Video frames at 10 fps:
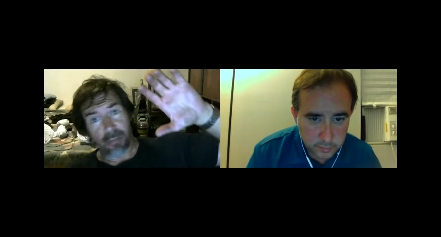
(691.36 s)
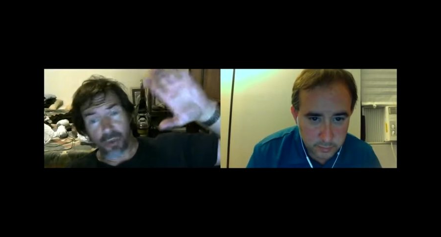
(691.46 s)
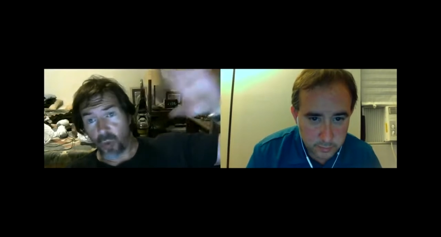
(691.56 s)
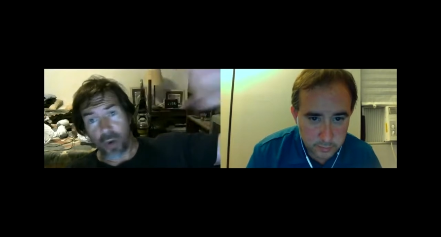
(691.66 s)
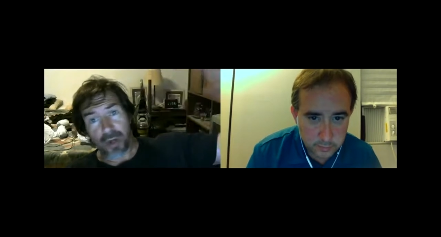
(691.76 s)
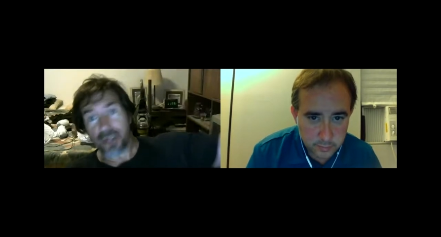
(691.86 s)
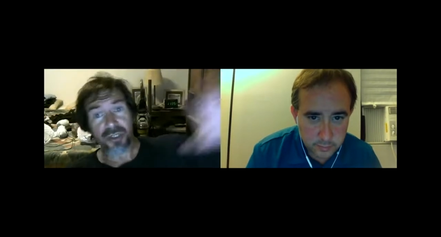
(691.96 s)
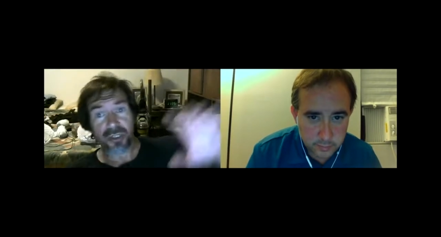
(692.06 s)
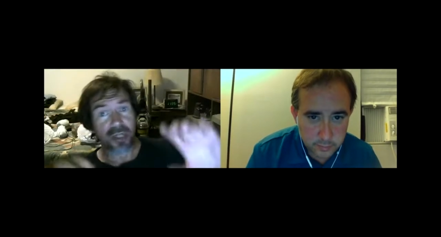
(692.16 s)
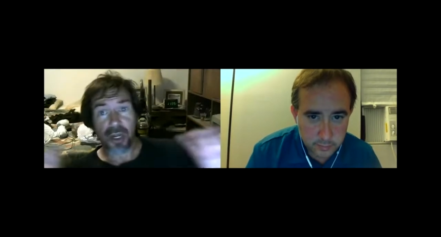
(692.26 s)
Speaker 1: 20, let's
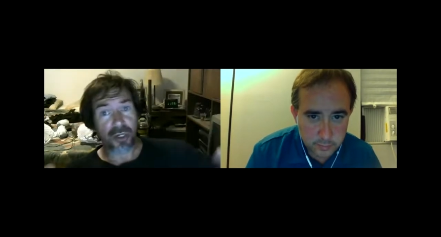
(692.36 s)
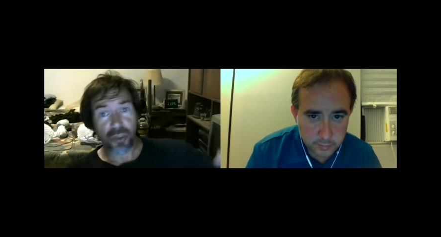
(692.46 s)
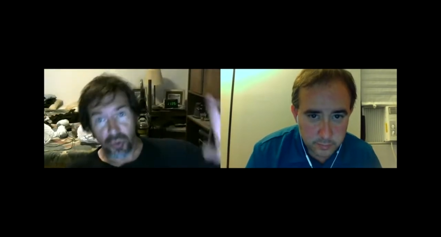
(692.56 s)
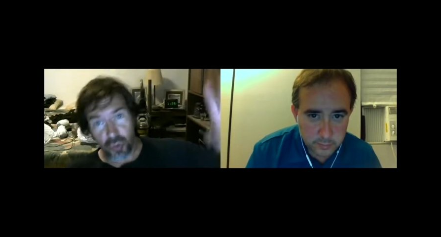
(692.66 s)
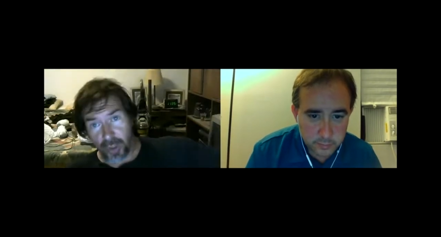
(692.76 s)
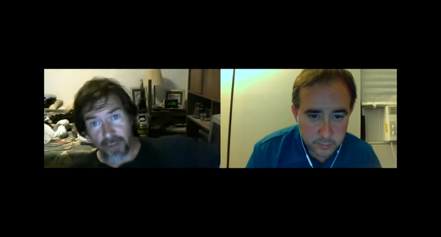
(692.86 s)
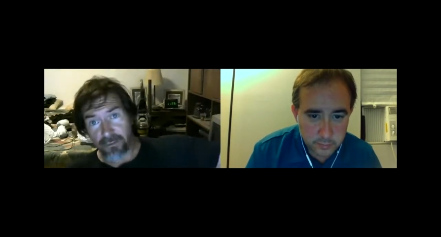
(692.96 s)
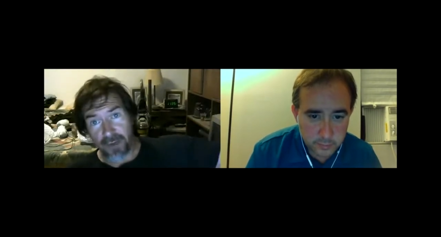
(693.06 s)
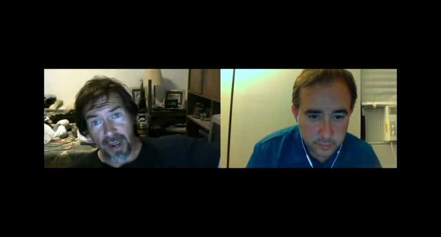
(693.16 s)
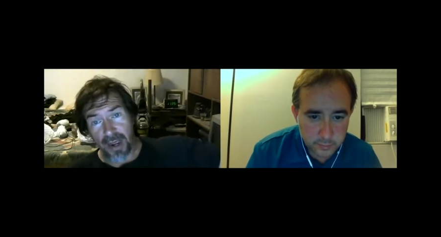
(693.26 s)
just say issue
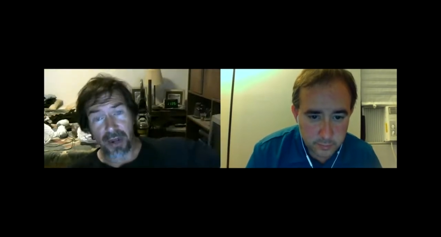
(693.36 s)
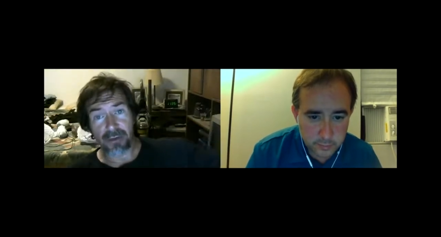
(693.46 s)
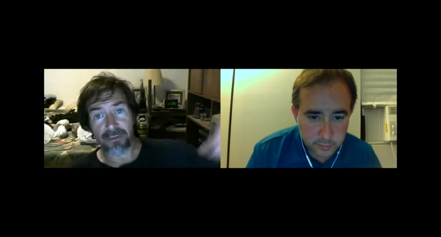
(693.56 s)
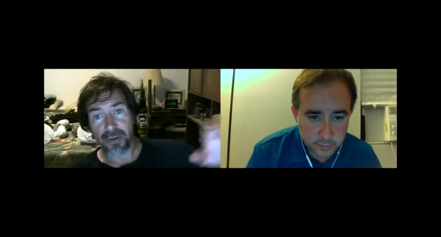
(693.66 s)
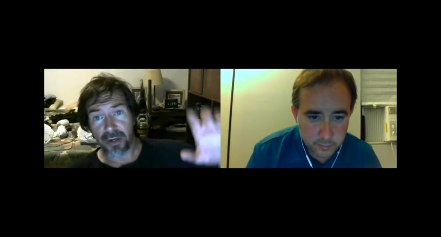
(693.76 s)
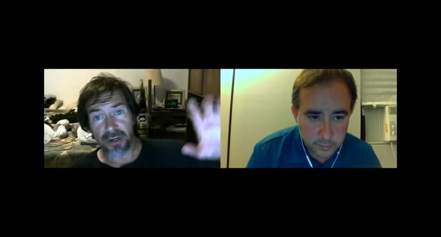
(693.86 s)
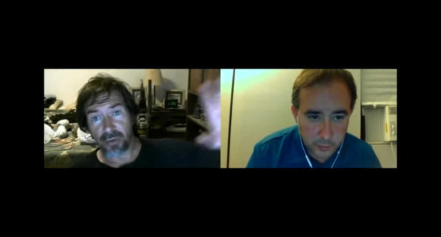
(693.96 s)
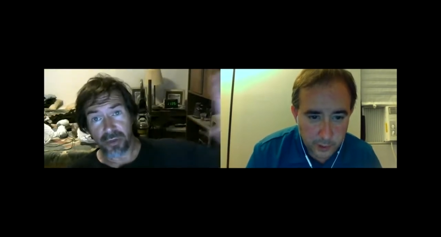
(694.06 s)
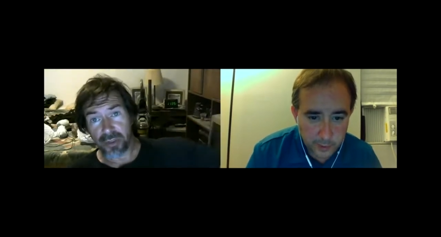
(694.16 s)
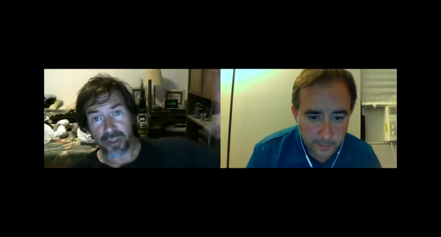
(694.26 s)
25. Uh,
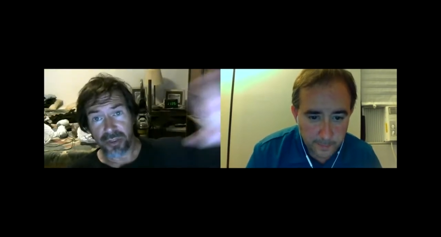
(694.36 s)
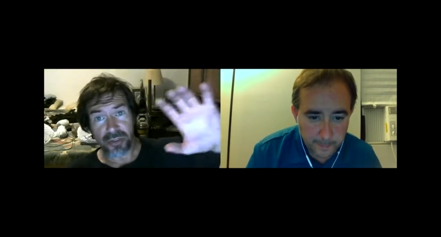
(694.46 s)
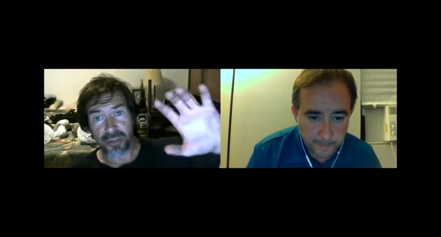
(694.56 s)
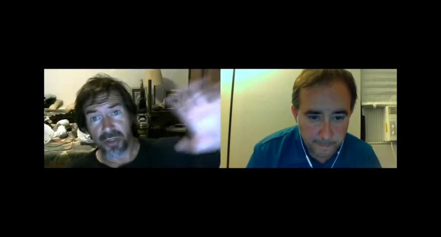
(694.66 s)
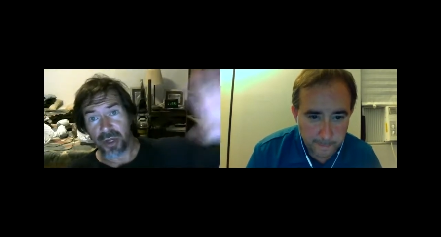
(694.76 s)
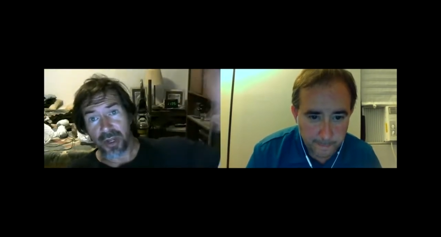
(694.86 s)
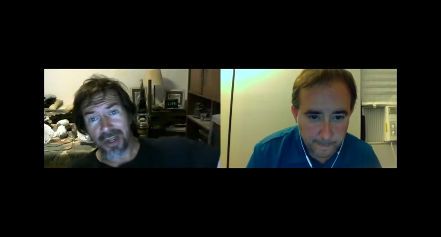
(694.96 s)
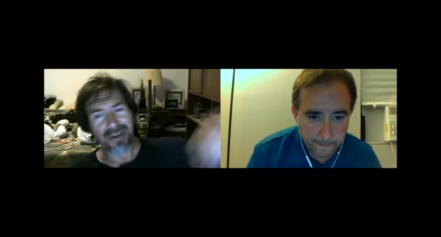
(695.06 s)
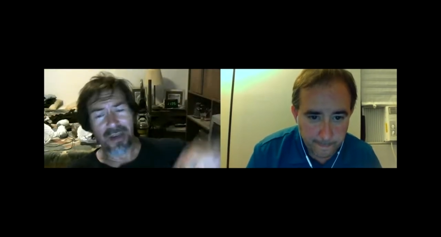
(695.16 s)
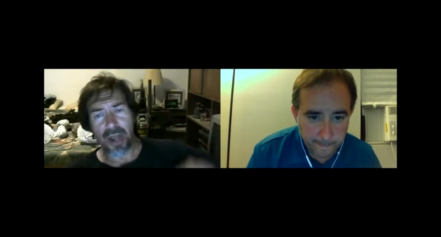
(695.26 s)
with, right.
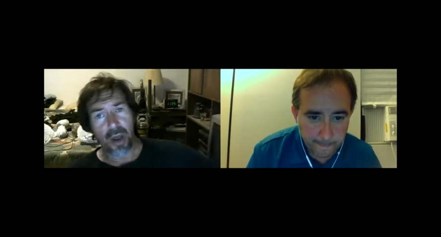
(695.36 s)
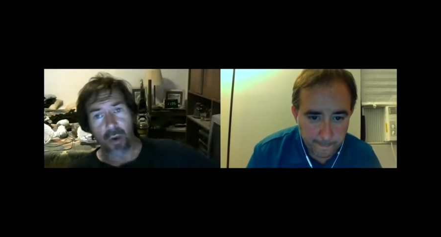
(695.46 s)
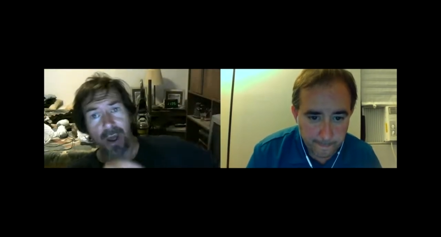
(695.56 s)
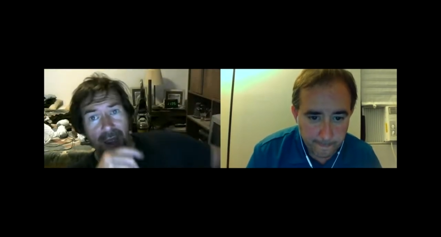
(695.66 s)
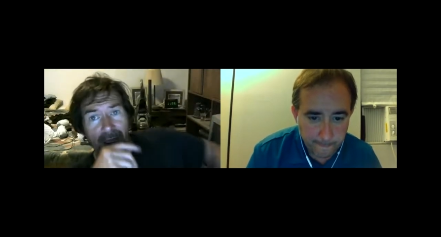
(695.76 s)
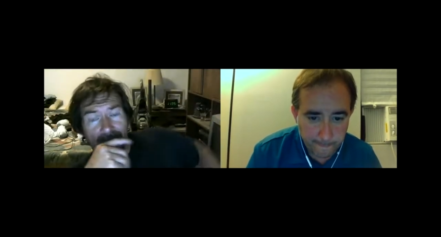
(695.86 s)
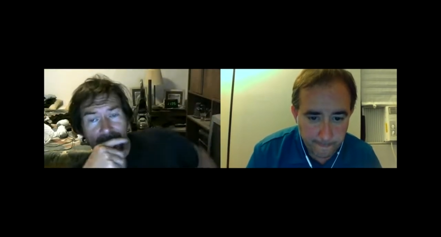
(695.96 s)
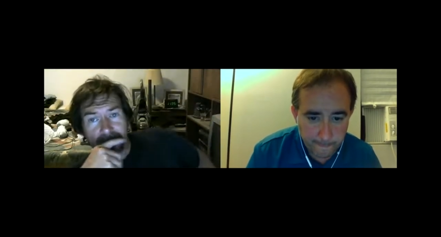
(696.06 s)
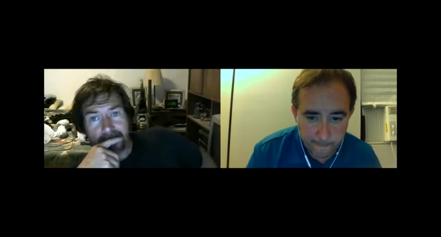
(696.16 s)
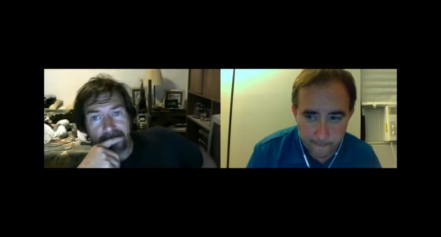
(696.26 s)
No, huh?
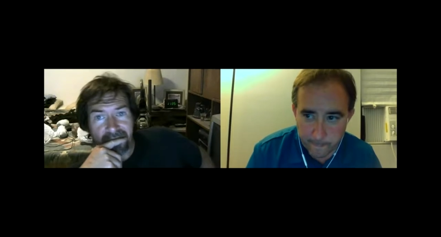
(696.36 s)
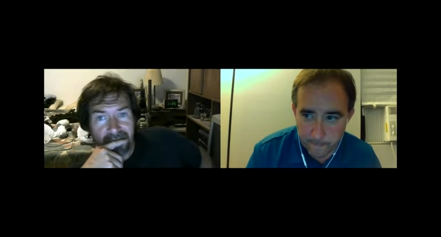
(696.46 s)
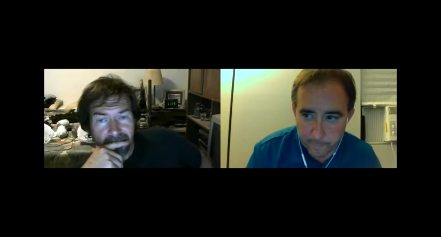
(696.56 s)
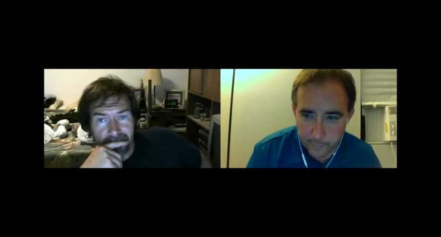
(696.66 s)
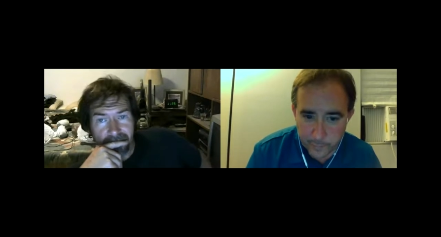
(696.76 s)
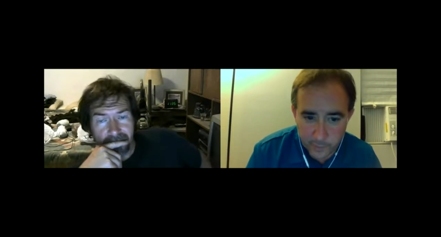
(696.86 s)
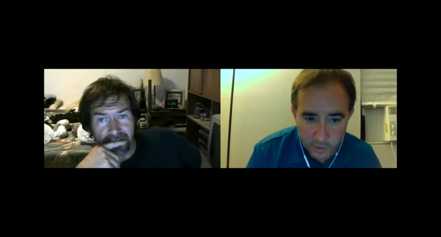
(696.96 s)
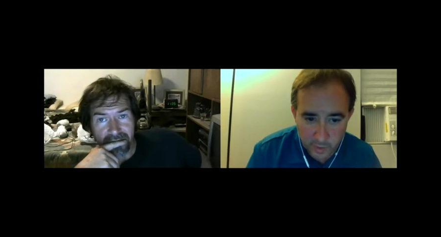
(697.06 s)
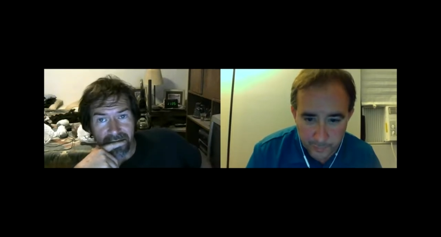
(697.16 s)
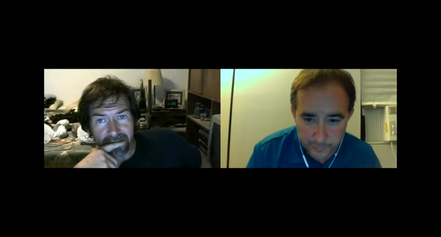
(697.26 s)

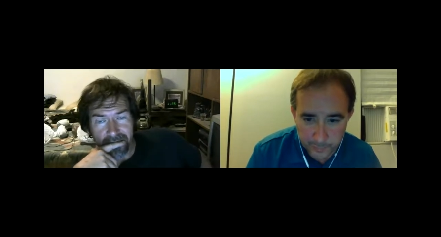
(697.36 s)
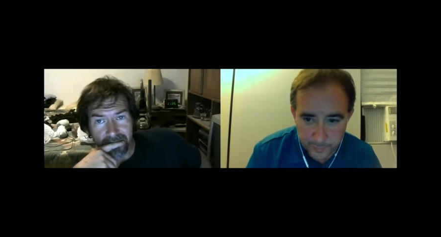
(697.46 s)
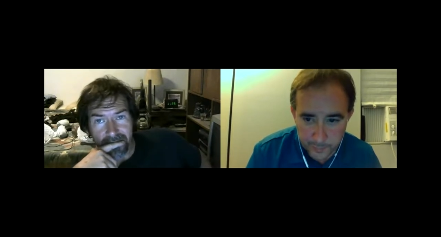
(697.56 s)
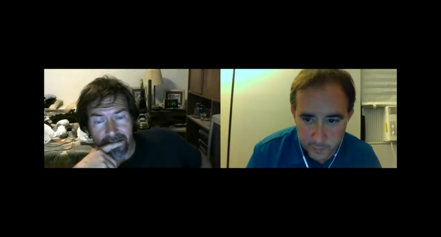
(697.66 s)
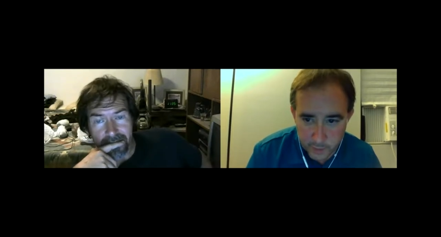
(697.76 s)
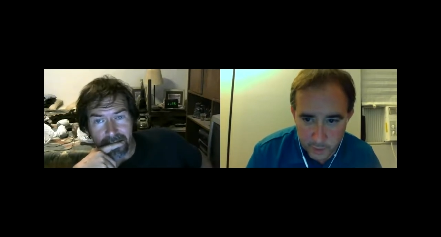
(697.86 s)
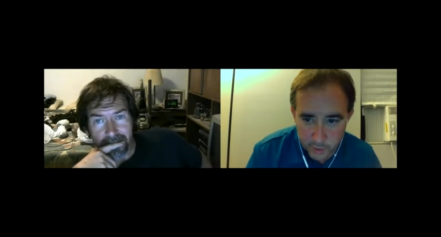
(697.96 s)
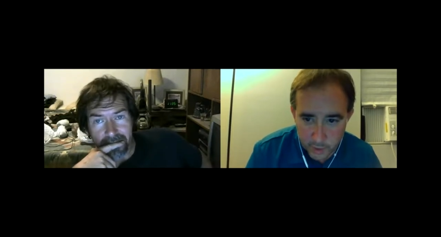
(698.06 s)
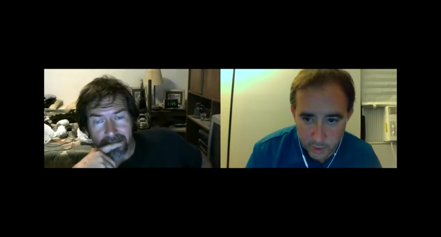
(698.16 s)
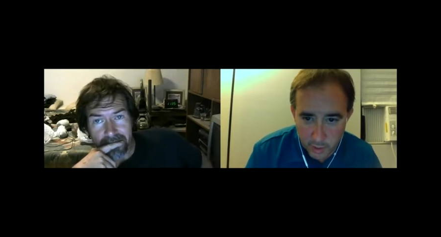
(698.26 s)
Yeah.
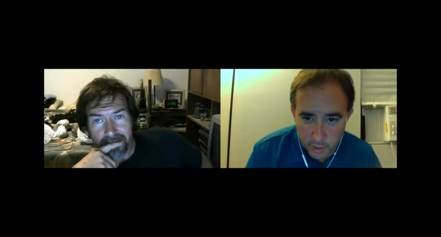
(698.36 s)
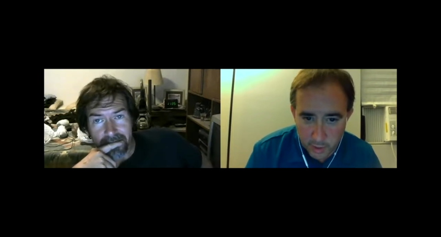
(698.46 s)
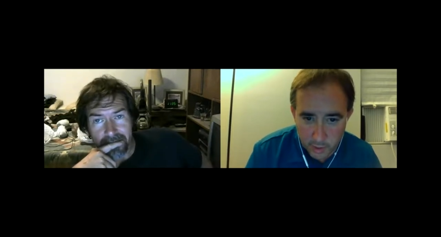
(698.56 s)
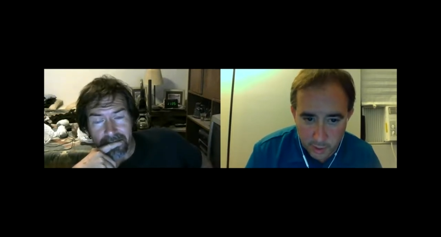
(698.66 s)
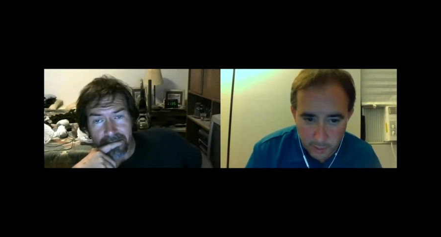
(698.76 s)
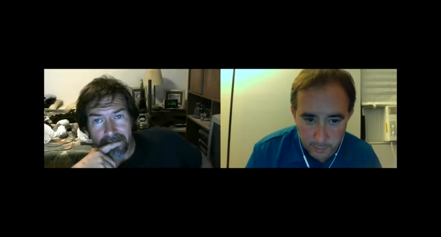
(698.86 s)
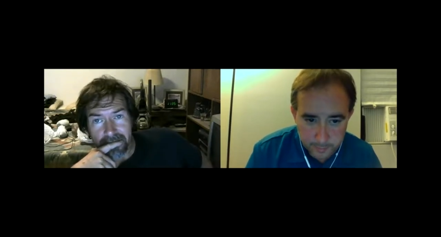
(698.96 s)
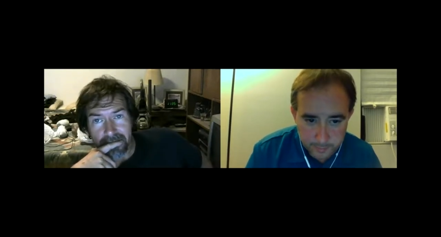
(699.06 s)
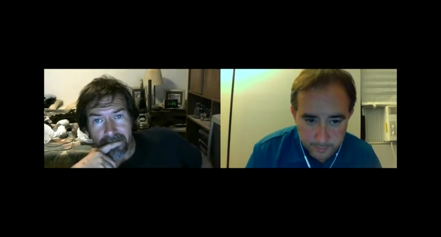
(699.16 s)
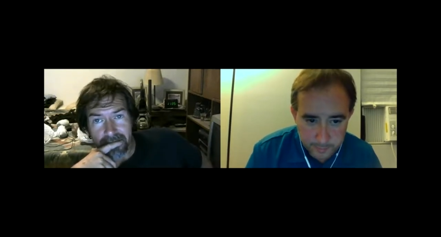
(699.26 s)

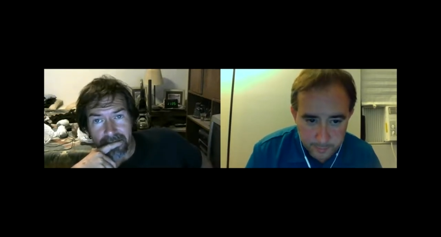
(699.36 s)
Um,